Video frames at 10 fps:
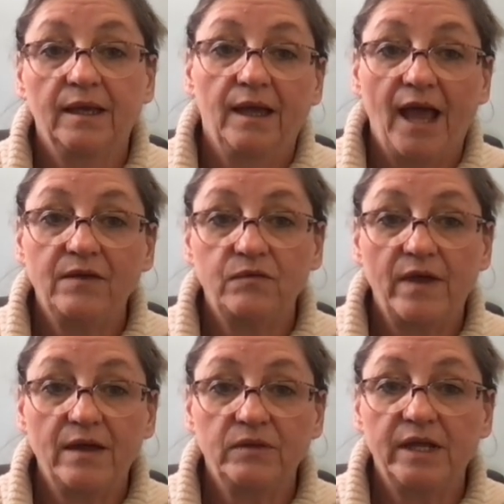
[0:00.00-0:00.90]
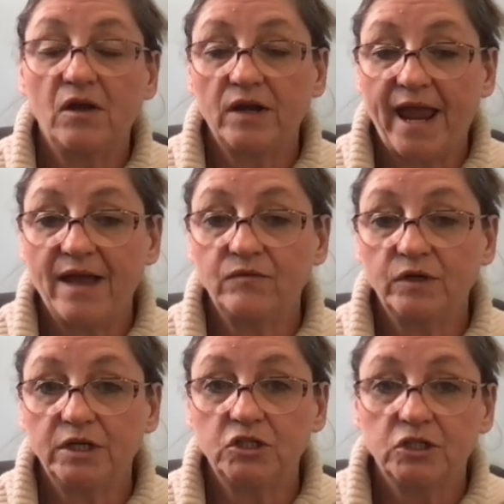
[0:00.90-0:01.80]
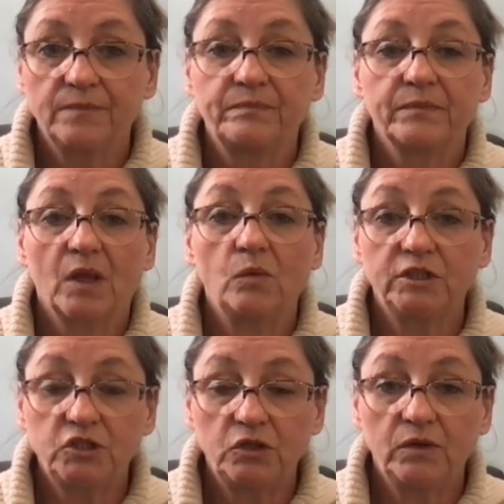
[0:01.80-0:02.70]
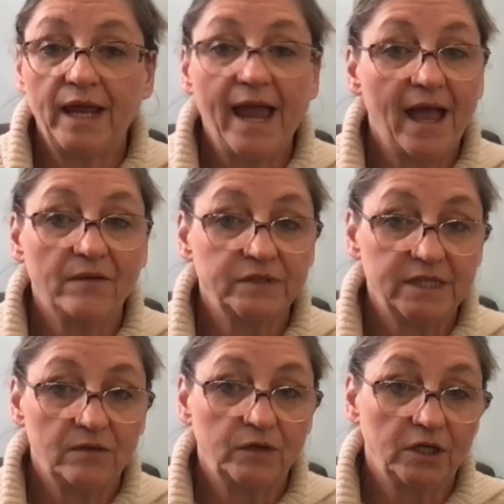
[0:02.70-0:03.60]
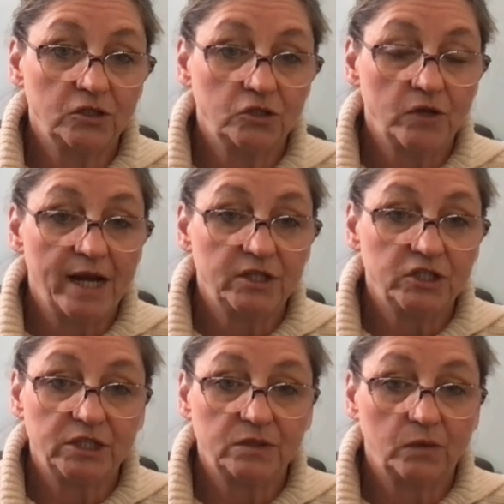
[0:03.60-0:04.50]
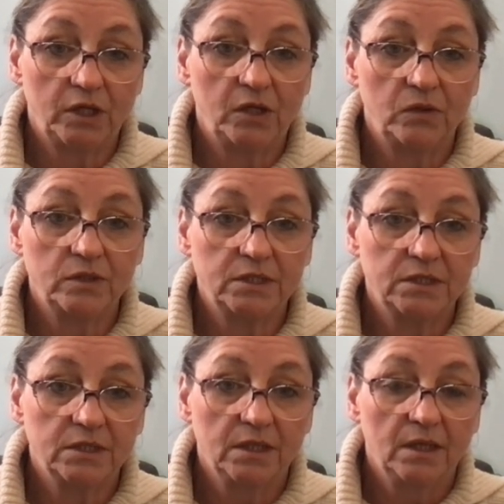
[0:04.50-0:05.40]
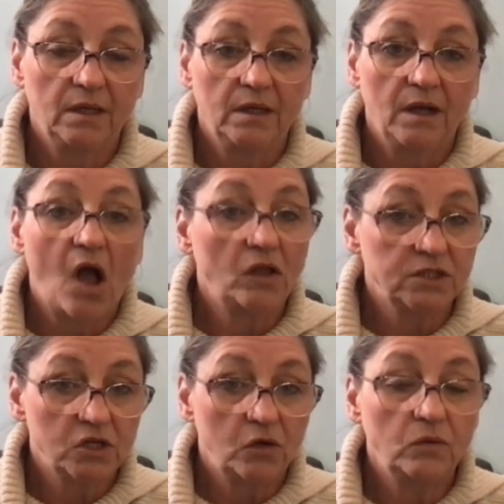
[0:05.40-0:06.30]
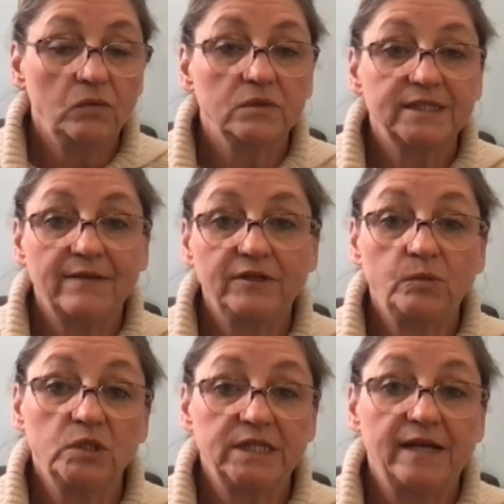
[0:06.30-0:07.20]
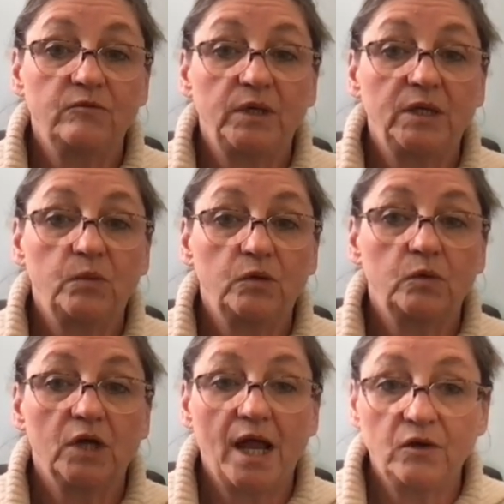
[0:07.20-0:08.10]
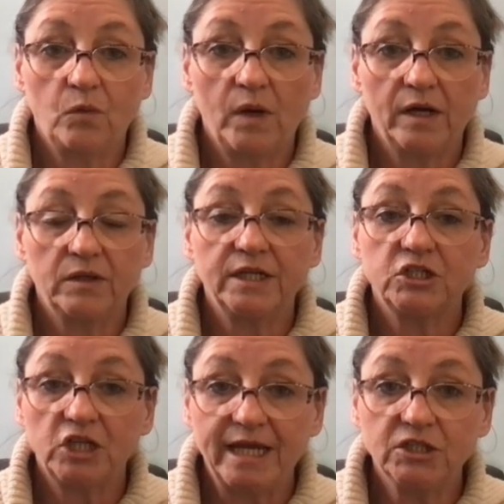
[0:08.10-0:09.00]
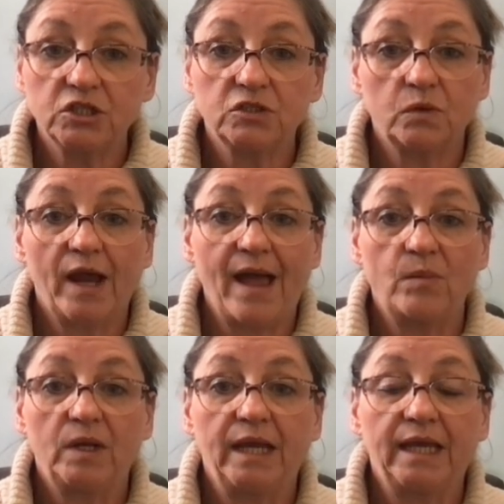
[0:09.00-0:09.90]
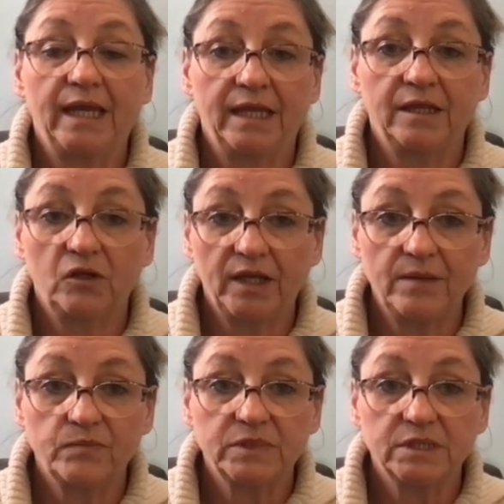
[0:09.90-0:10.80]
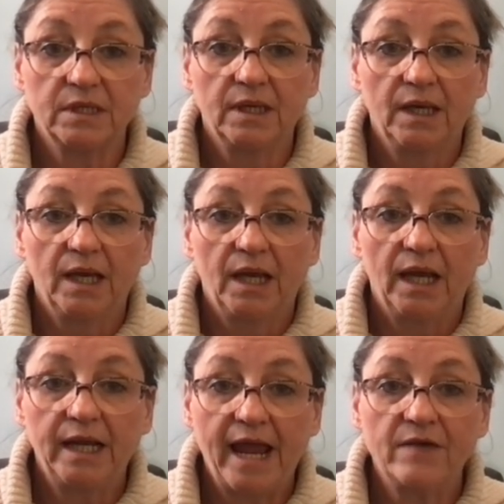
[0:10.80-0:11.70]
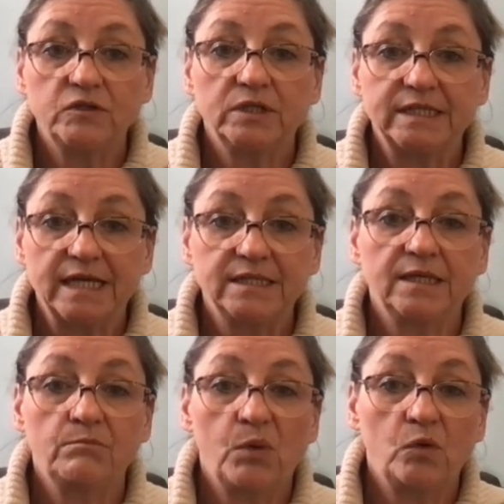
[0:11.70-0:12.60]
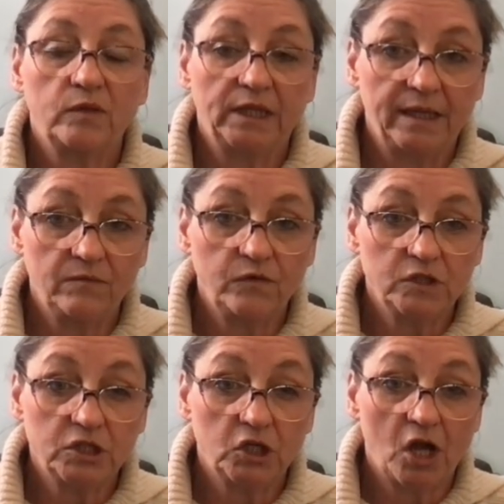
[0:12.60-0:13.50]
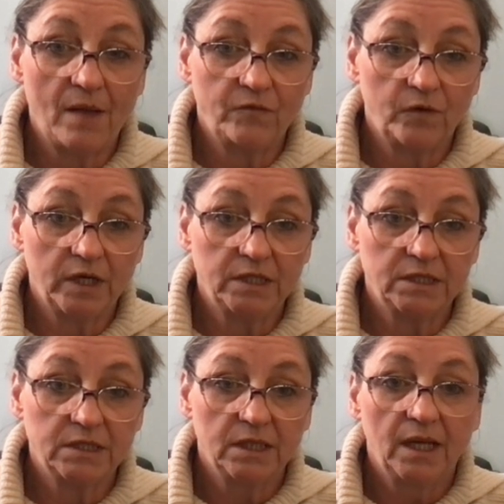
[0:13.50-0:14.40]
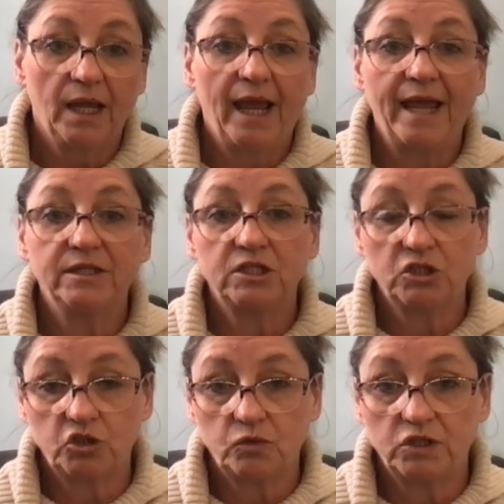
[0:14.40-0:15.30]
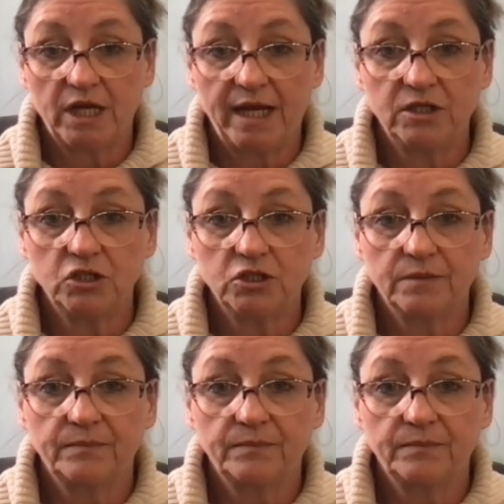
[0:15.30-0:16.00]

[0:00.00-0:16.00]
I found that on average, only 2.5 self-care strategies were used. Also, 70% of people were unaware that changes were happening in their limbs. And after assessing both limb circumference and tissue change,